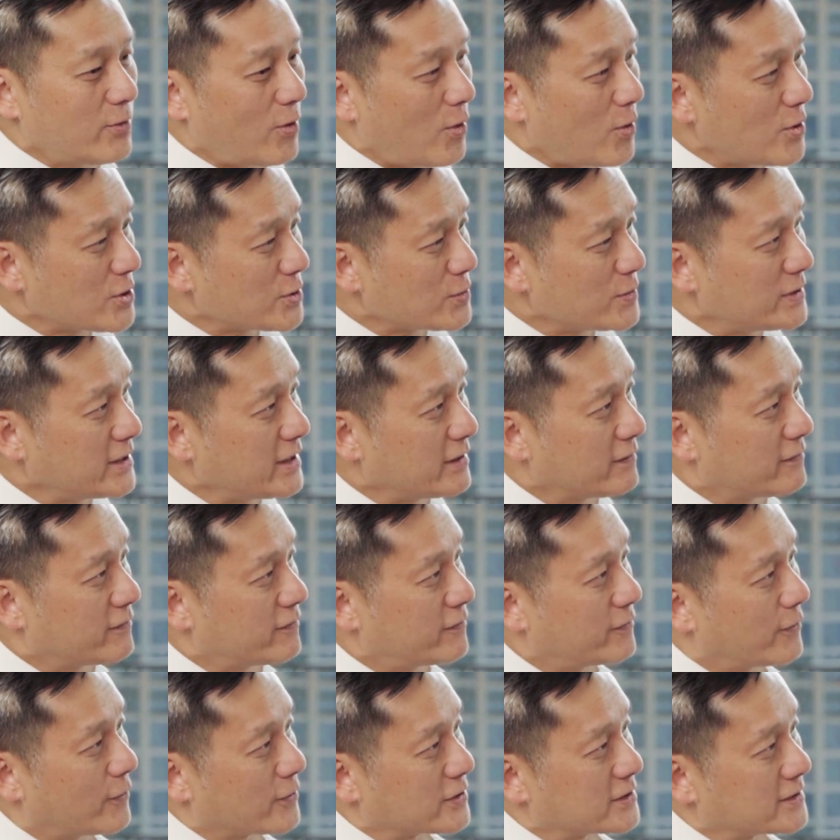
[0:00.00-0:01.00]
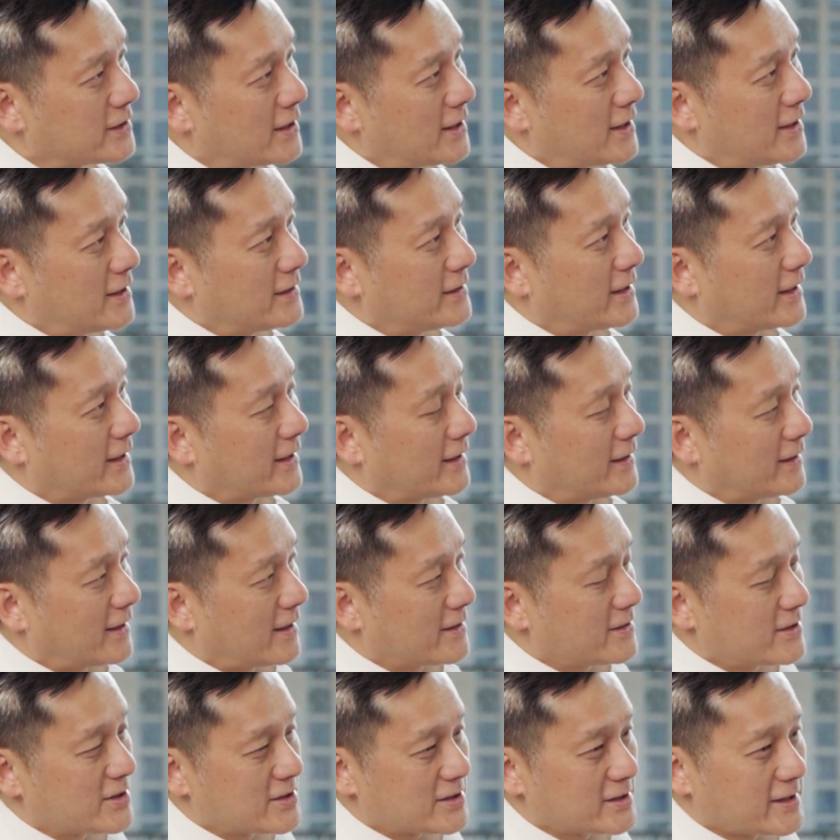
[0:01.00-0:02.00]
also need folks that can
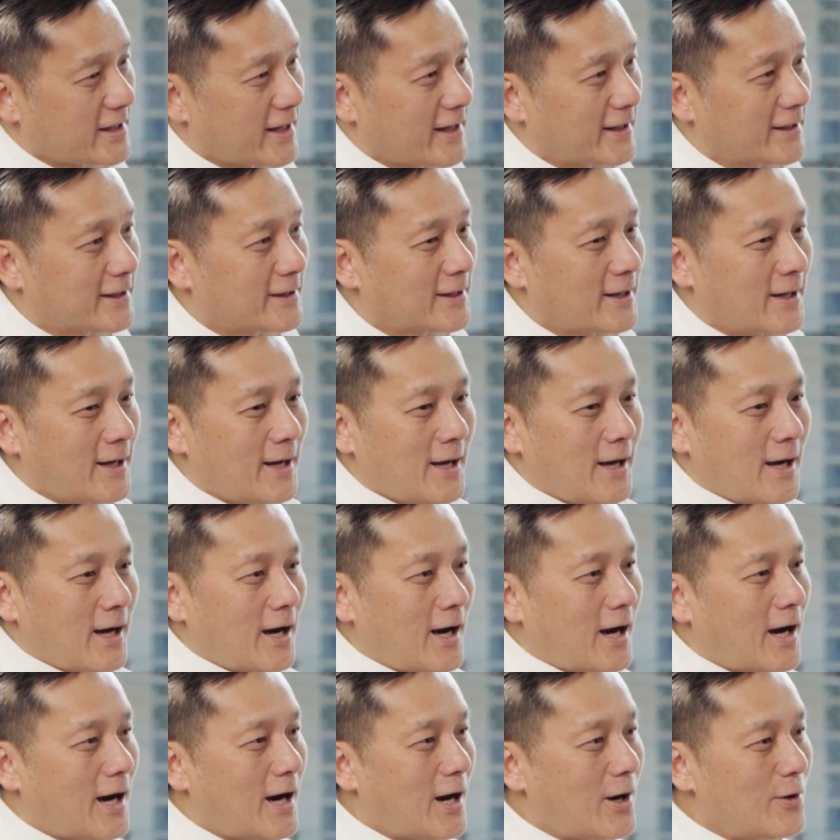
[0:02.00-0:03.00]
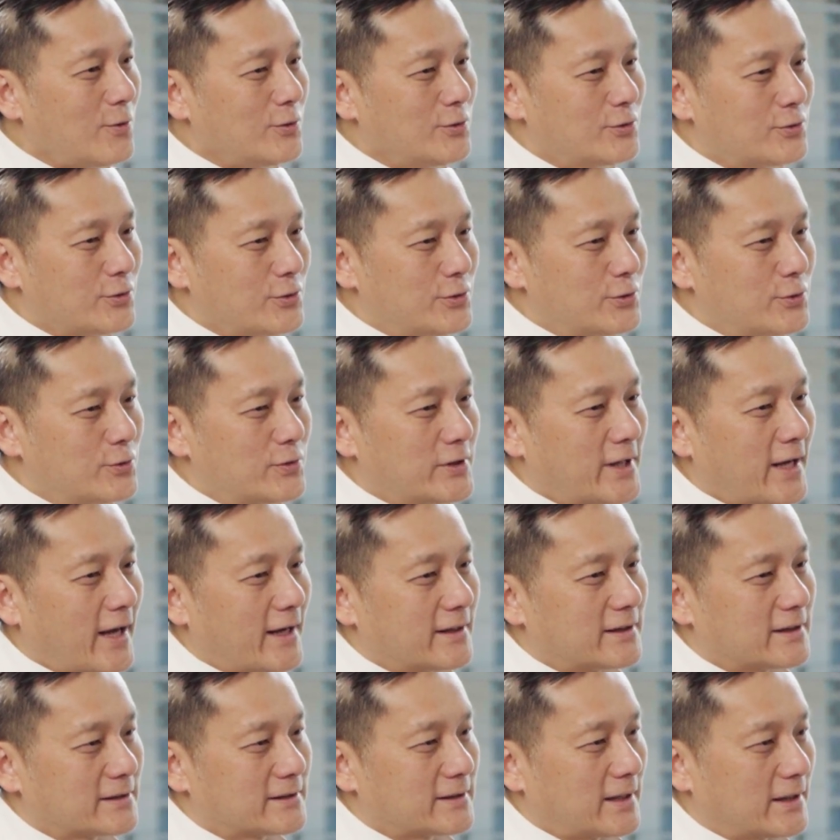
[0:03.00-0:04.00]
understand how do you
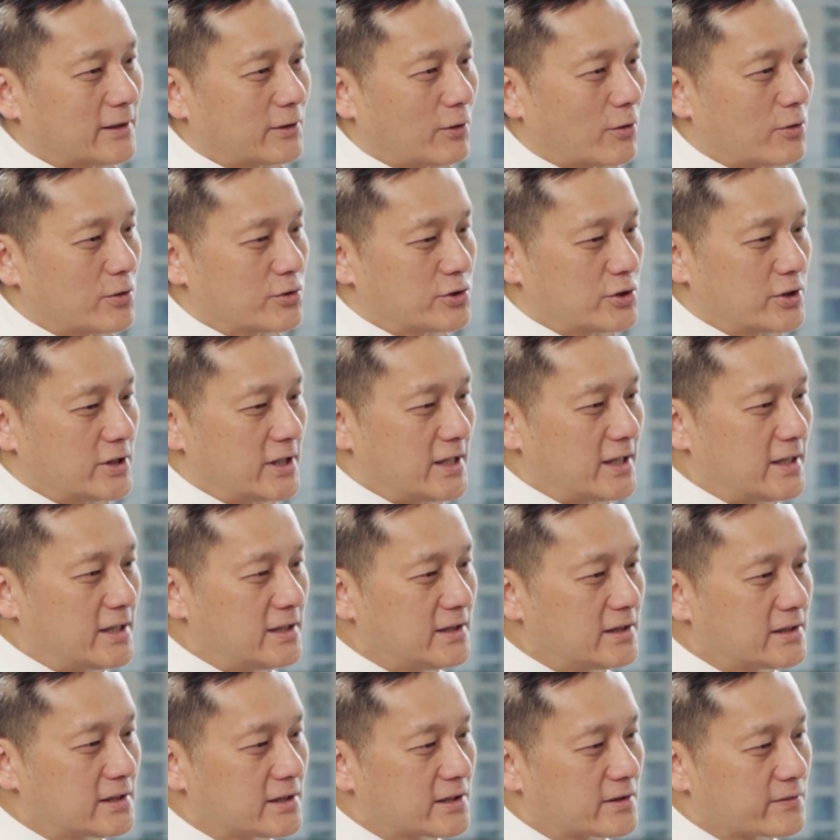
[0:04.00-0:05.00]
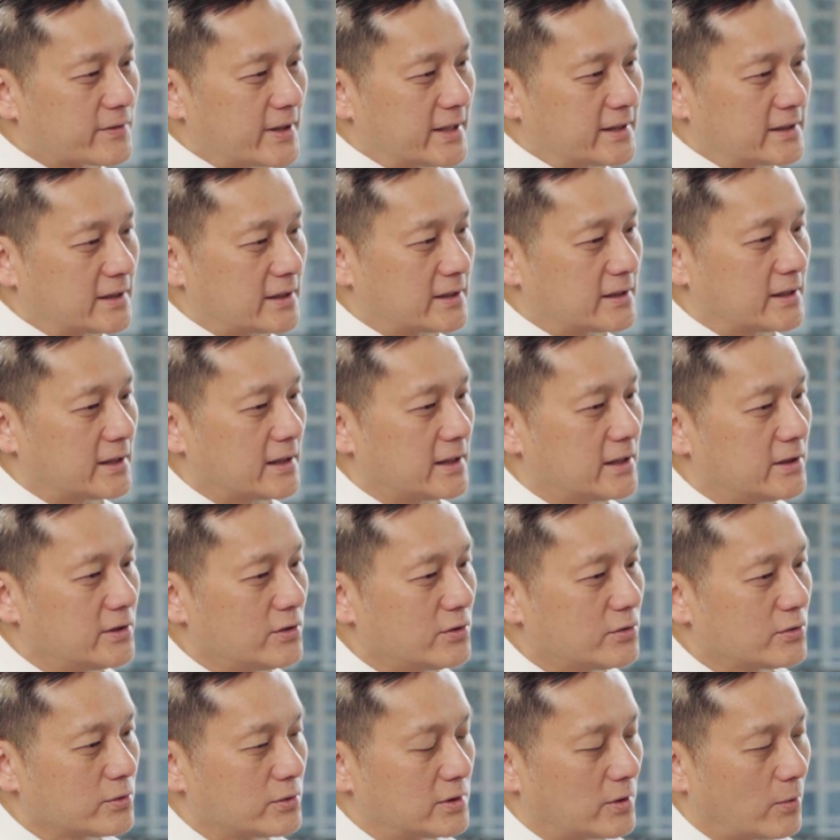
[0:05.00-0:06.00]
get the technology integrated
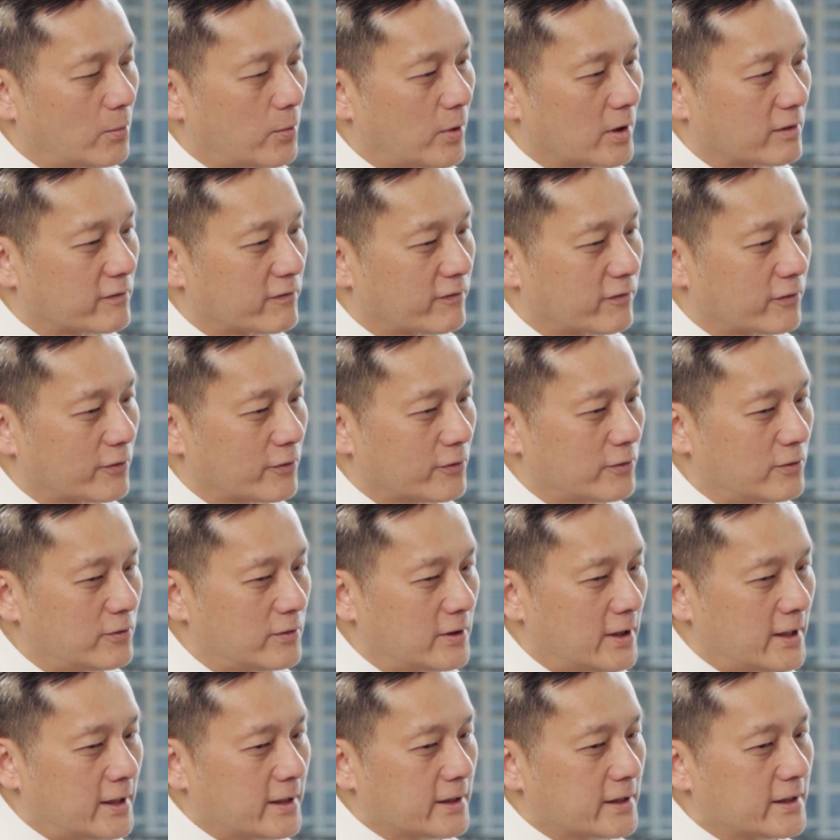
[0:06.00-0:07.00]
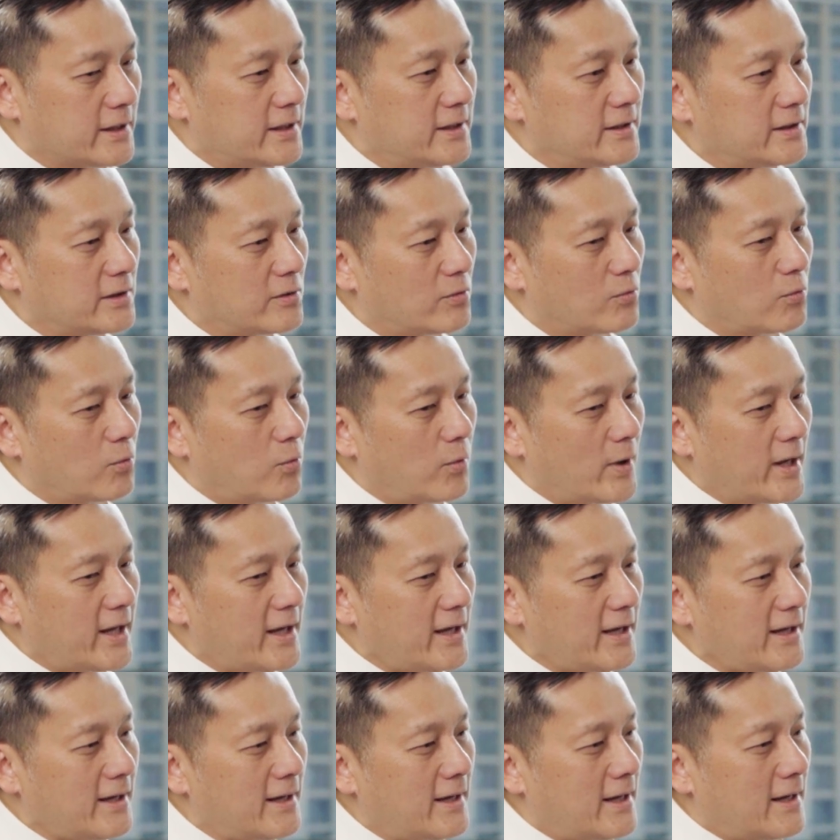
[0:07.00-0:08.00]
into the workflow in a
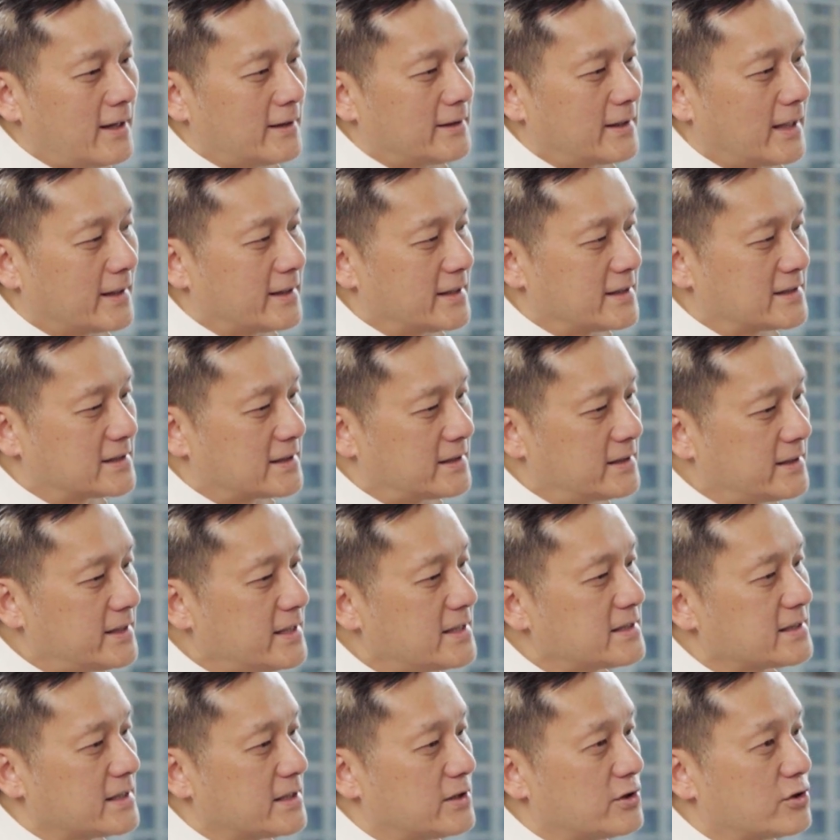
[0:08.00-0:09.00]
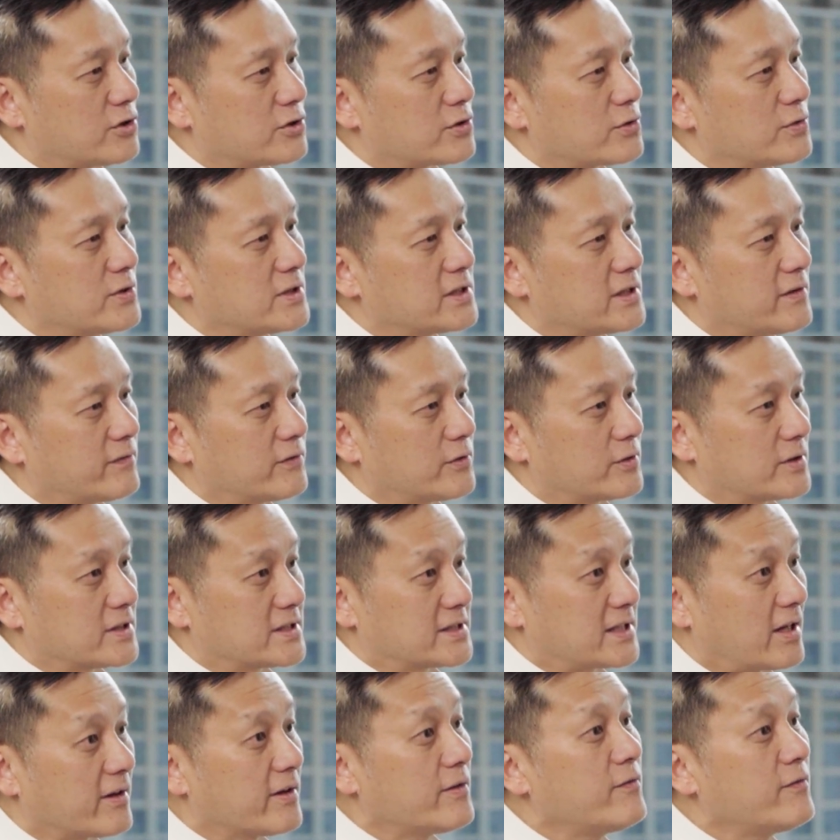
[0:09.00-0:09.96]
way that is least intrusive to the staff.